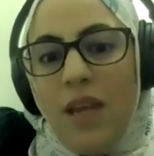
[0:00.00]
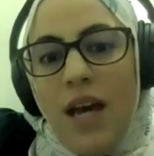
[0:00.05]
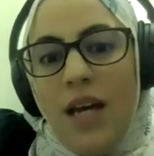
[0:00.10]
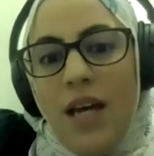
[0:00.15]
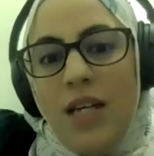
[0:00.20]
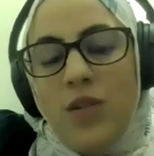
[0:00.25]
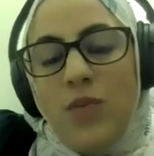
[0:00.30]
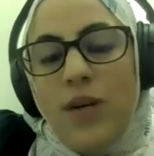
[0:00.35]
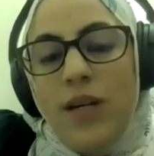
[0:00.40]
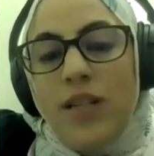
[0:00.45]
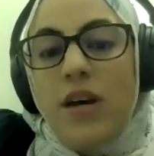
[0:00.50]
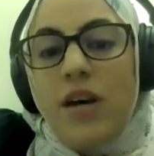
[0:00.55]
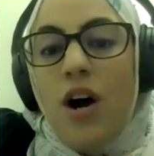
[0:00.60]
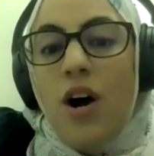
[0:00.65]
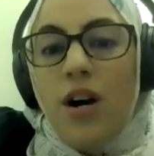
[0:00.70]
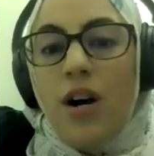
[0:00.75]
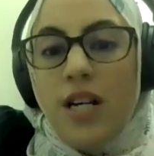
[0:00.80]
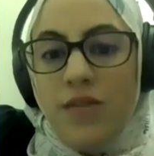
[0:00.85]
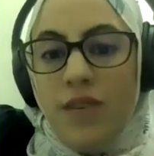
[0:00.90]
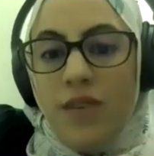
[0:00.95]
as well as the
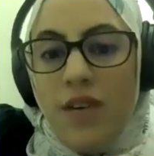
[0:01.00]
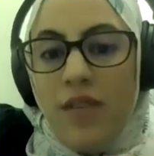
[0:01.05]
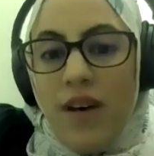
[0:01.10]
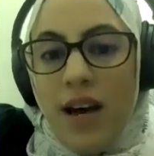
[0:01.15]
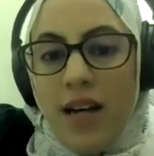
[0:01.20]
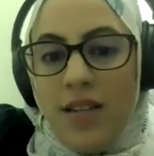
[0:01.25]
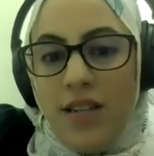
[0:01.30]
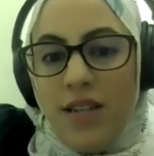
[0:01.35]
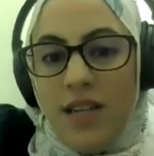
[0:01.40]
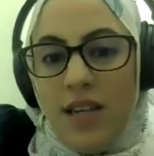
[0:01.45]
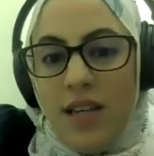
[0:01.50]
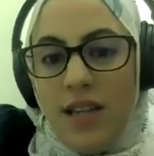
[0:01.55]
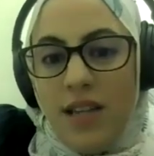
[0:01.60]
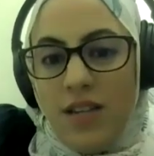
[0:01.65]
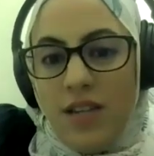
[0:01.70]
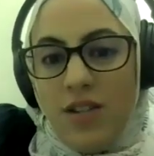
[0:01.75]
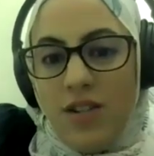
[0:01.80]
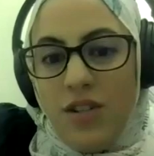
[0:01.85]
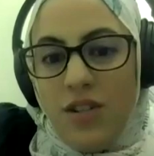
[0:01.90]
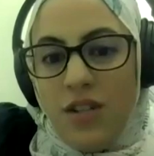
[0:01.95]
RSV vaccine
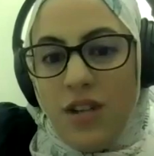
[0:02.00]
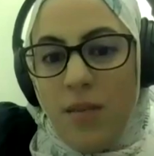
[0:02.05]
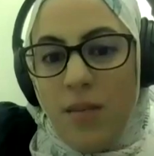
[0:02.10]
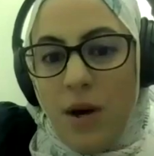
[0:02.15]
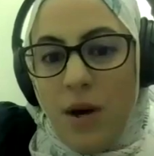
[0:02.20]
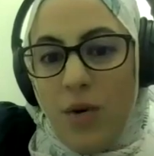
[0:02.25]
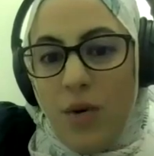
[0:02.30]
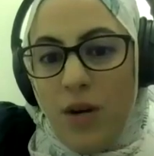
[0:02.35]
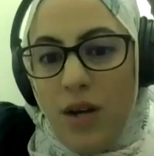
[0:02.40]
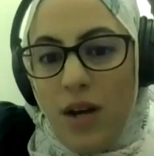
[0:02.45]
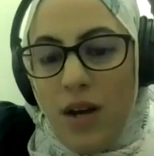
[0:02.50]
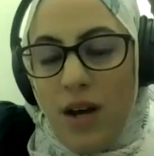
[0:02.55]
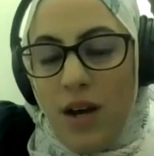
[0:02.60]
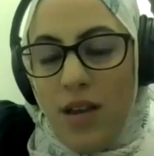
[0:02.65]
that's just come out